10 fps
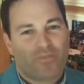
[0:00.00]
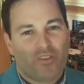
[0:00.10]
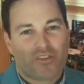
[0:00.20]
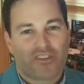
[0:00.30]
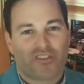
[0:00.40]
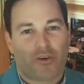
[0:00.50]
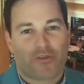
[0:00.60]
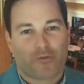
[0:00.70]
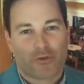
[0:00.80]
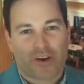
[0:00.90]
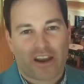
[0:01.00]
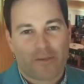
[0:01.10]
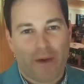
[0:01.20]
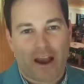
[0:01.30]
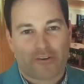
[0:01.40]
let's just start with the real kind
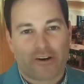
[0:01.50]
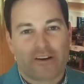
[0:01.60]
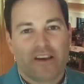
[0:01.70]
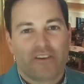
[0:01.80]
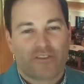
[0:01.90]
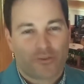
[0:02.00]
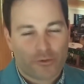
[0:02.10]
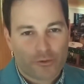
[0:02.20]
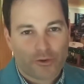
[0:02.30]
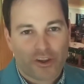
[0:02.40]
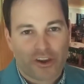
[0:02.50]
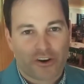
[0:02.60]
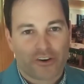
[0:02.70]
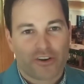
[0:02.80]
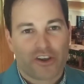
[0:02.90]
of background. Sooner or
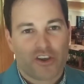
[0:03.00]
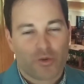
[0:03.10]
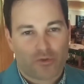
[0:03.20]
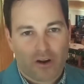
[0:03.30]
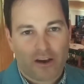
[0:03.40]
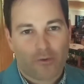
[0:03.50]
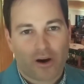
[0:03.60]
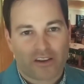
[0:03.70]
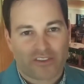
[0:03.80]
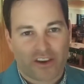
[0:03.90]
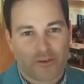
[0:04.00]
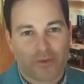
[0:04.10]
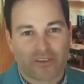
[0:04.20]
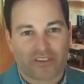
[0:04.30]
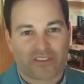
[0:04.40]
later, you'll probably want to sell your
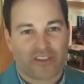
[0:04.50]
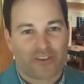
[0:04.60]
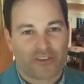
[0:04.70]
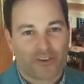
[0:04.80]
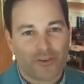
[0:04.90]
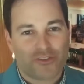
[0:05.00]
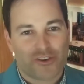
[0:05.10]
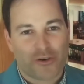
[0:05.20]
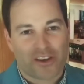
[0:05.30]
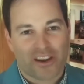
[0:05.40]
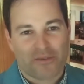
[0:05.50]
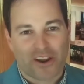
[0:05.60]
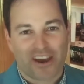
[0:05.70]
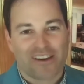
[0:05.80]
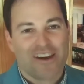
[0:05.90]
business. There's an old joke in
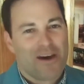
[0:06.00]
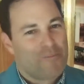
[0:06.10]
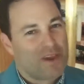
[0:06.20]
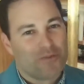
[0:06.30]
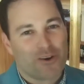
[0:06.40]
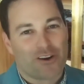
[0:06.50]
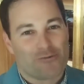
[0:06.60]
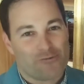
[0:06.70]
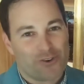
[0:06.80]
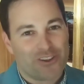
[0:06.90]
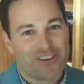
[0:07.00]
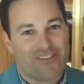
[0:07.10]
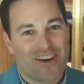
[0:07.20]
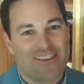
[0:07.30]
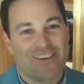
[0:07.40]
M&A. People get really
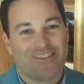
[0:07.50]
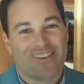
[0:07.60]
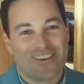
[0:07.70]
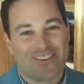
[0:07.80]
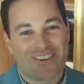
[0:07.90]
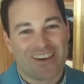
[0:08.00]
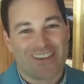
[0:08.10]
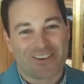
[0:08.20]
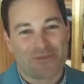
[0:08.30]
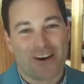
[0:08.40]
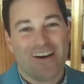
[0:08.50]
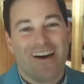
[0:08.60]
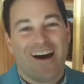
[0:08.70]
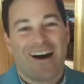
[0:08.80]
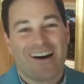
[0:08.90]
offended when you say this, but
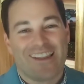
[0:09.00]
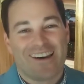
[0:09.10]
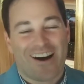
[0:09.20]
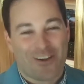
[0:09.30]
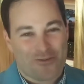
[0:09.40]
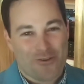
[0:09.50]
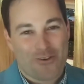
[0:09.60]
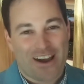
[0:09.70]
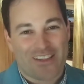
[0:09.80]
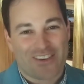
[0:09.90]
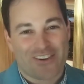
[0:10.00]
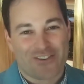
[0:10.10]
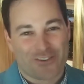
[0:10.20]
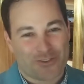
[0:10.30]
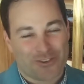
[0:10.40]
I'll throw it out there
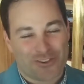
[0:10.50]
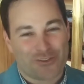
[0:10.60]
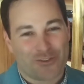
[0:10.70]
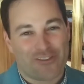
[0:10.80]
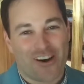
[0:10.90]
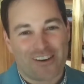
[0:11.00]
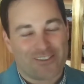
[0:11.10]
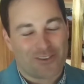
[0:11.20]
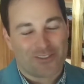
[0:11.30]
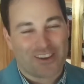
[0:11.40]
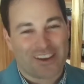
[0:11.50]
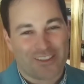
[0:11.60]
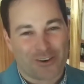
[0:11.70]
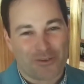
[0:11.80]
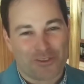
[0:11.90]
just for fun. Don't take it
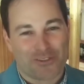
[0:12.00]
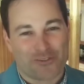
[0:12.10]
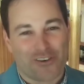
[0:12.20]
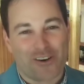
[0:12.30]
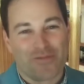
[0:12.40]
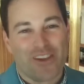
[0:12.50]
literally, but just for fun.